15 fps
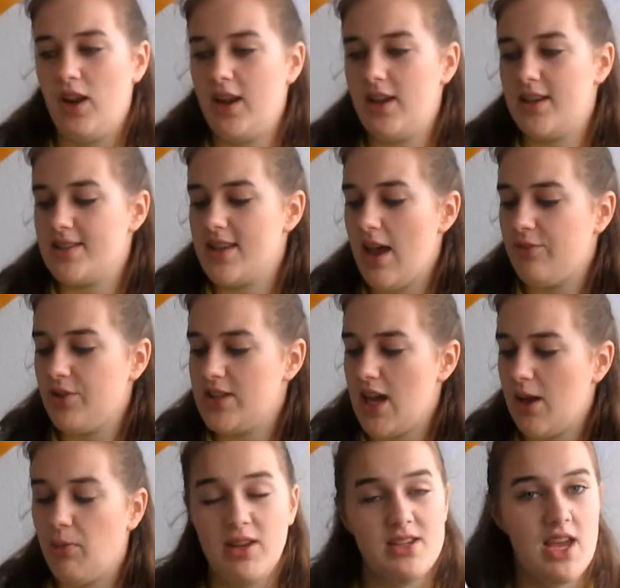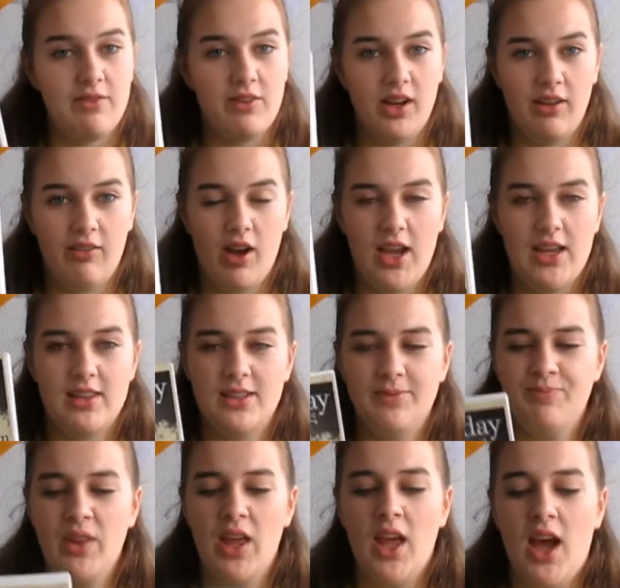It is Every Day by Levithan,
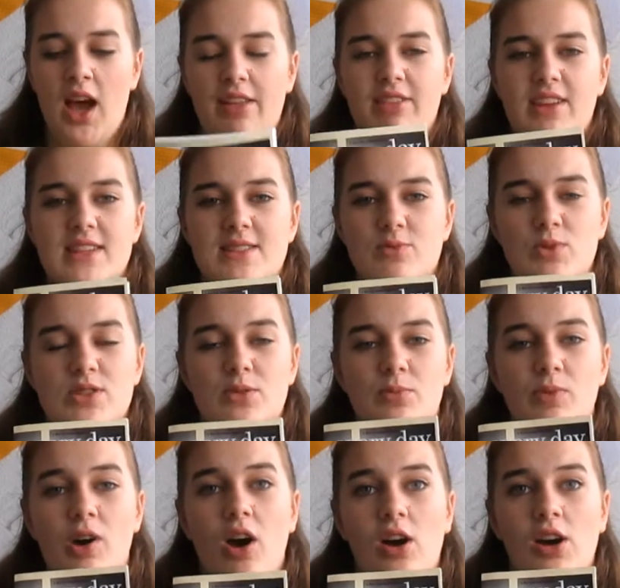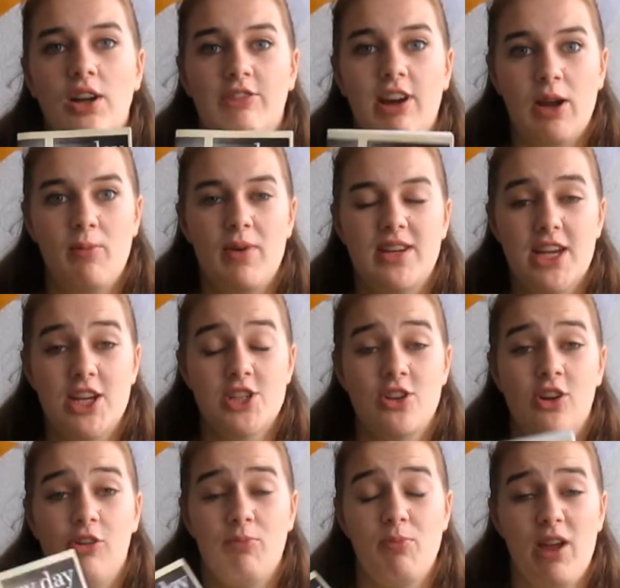and this was on a recommendation
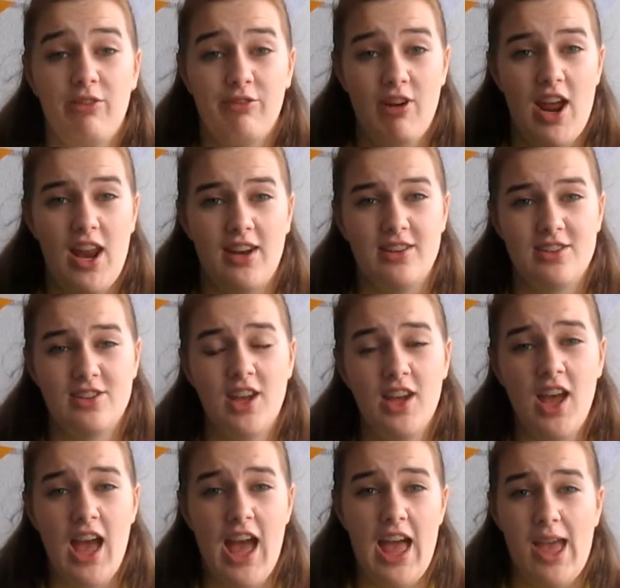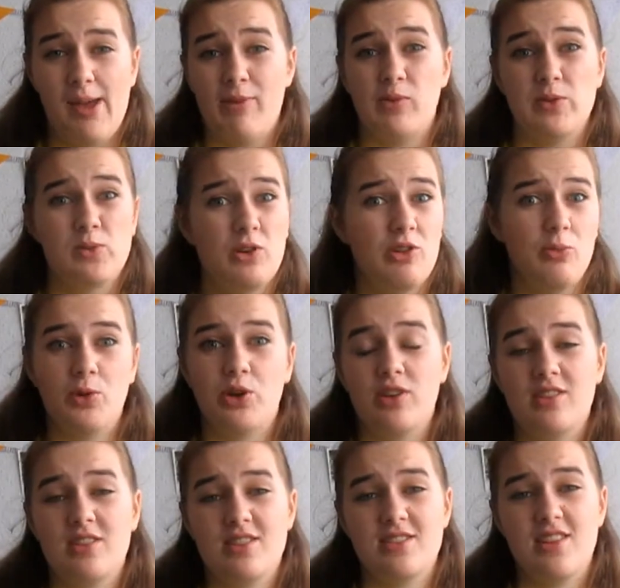of my friend. It was one of the
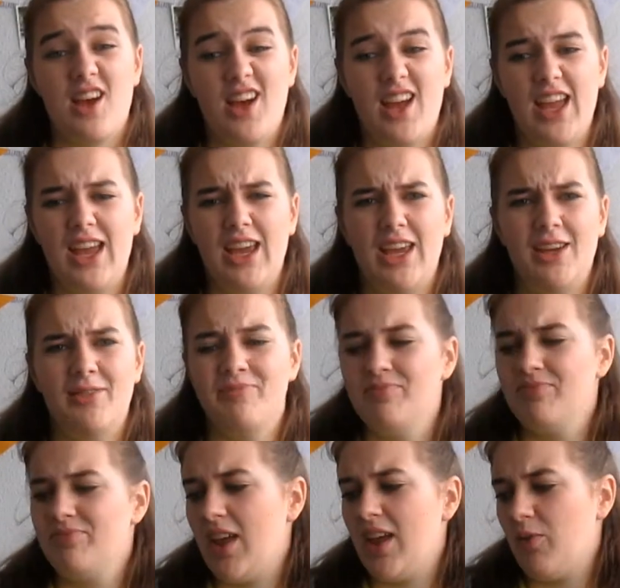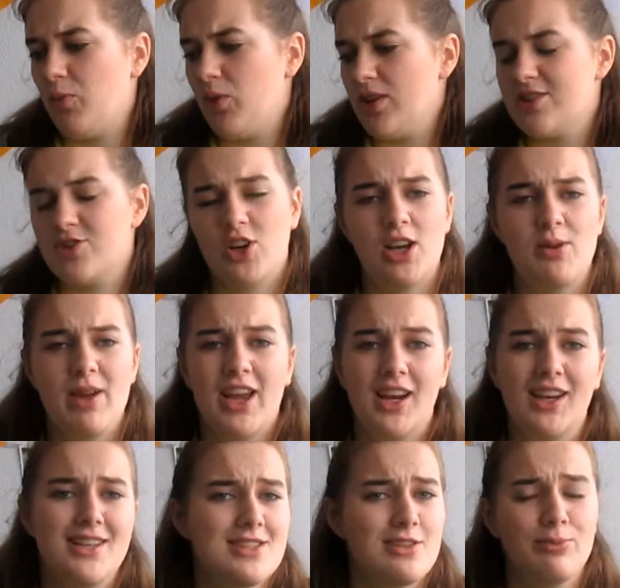books, I was trying to make a
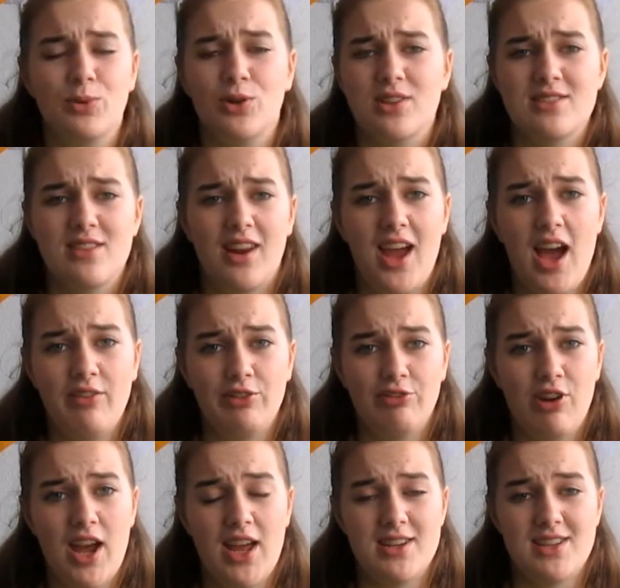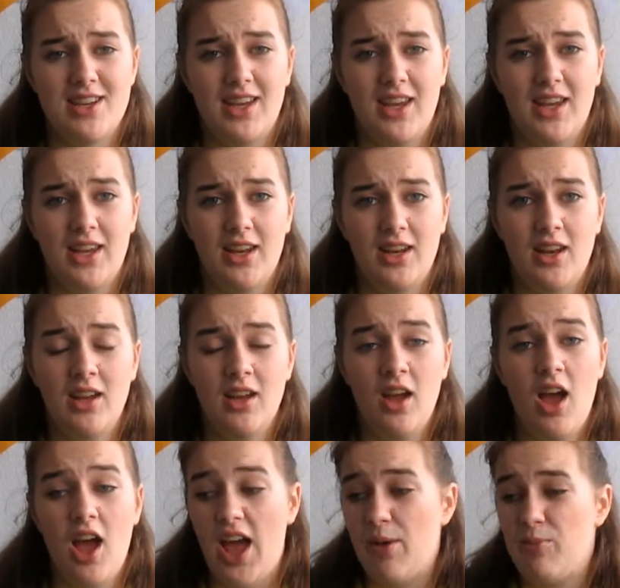list of books that I haven't read in
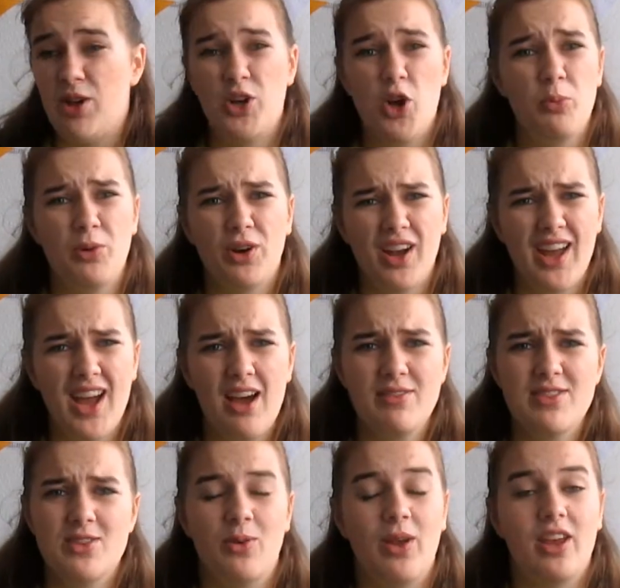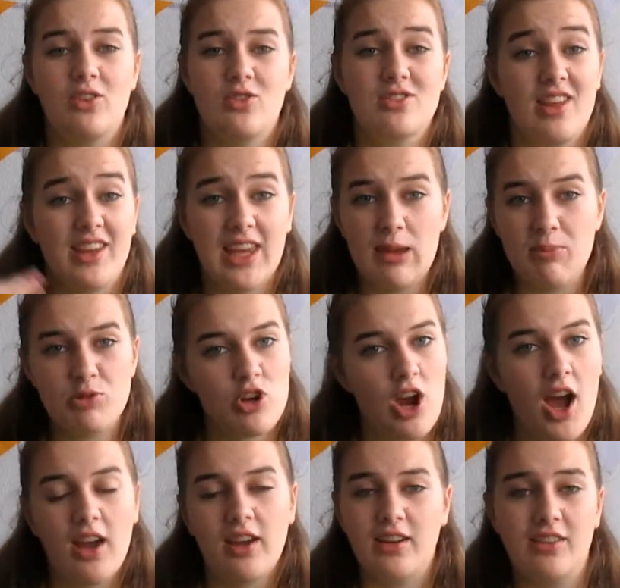a notebook I have, so I can just like keep
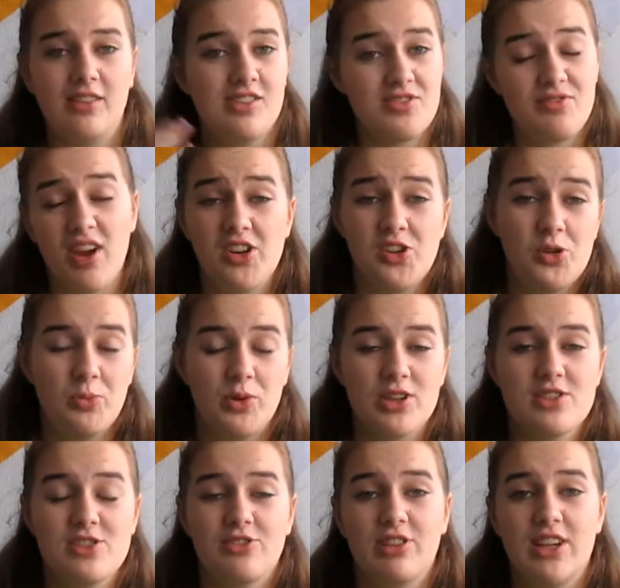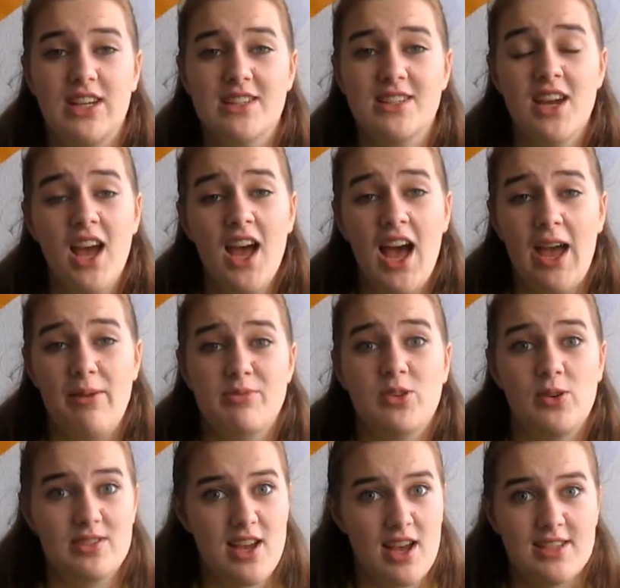track and find new books to read. So
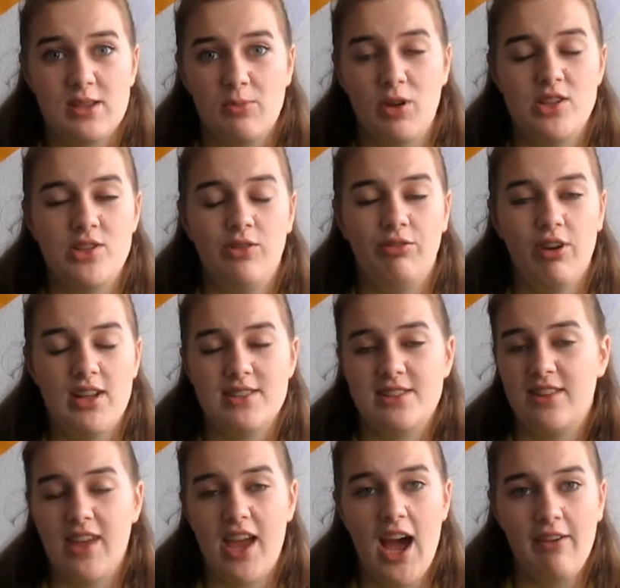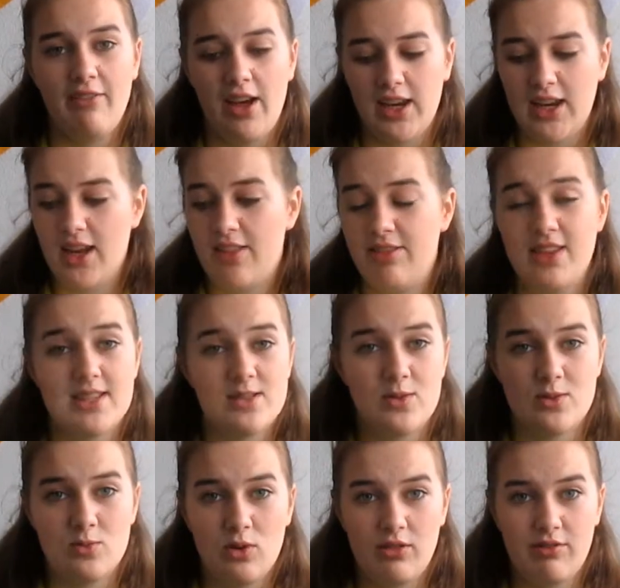I was asking my two friends if they have any, and this
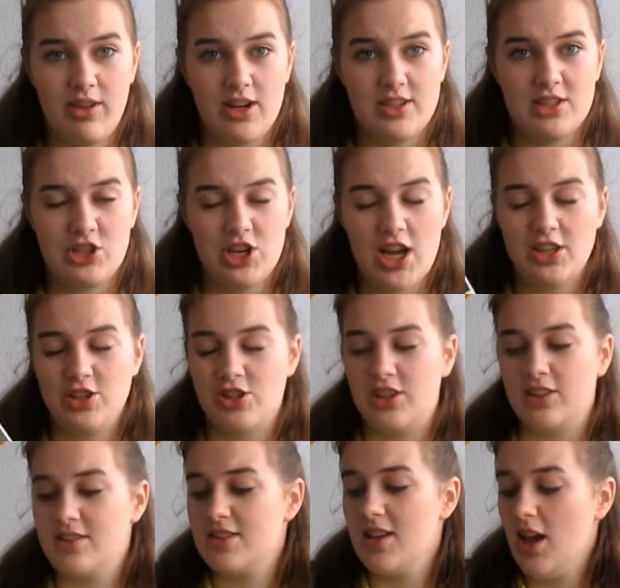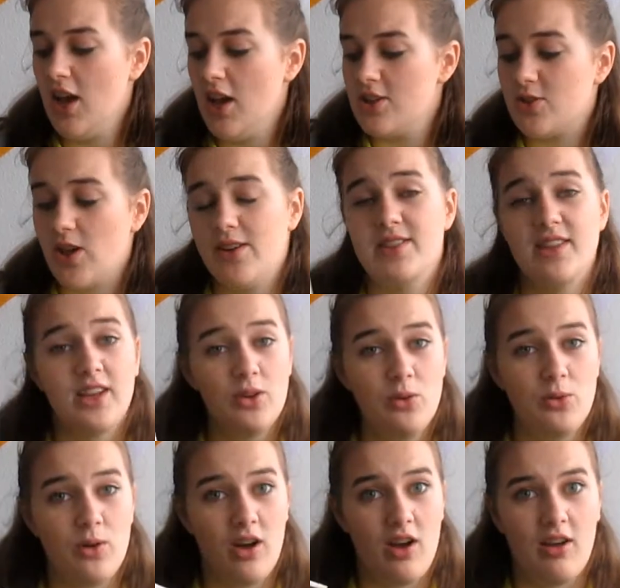was one of their suggestions. So I was like,
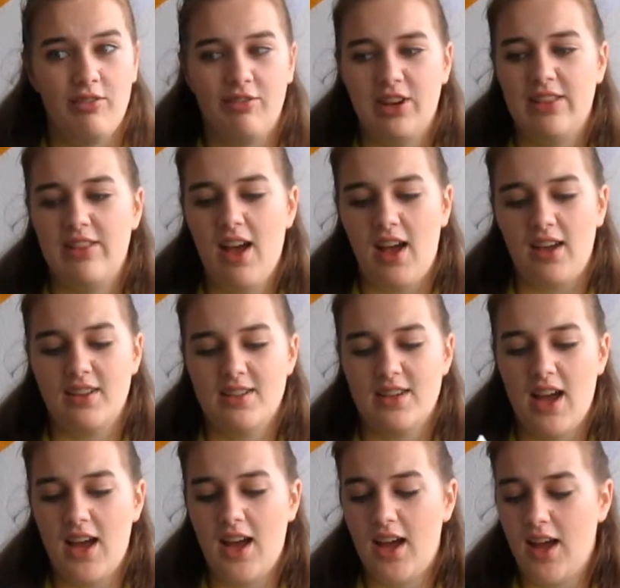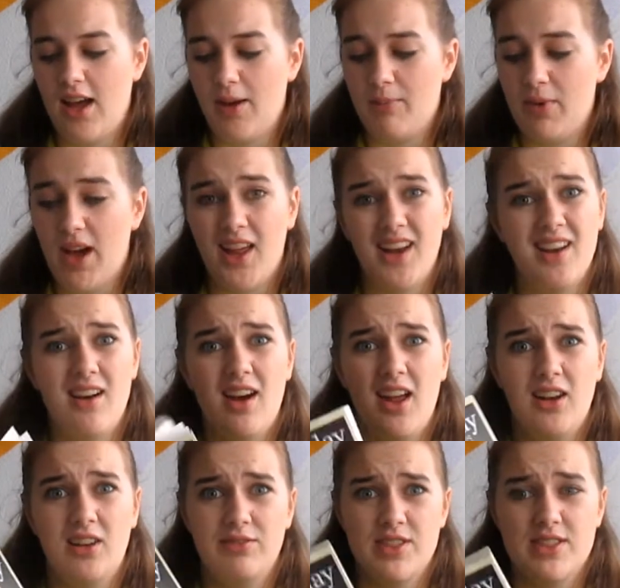oh, I'll read that. And I
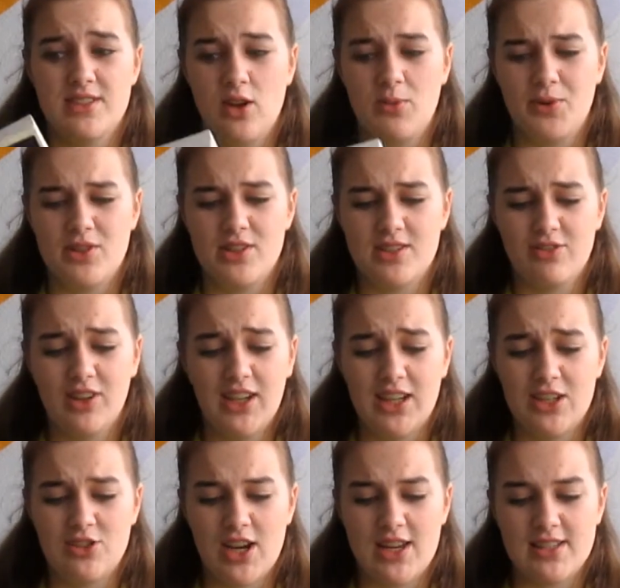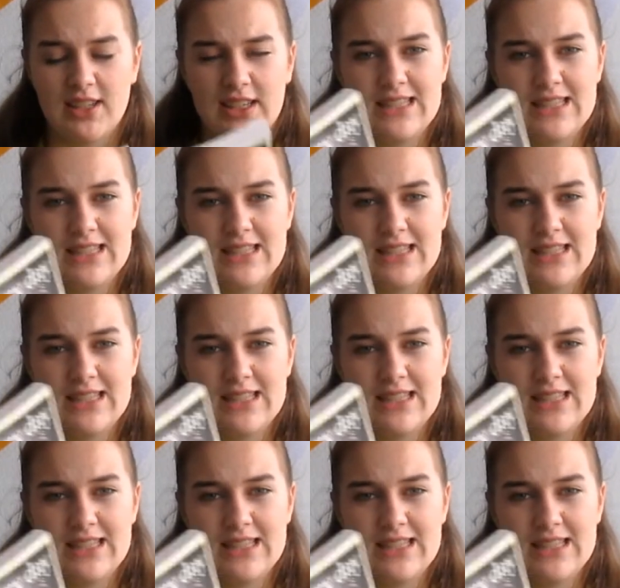loved it so much. It's really interesting.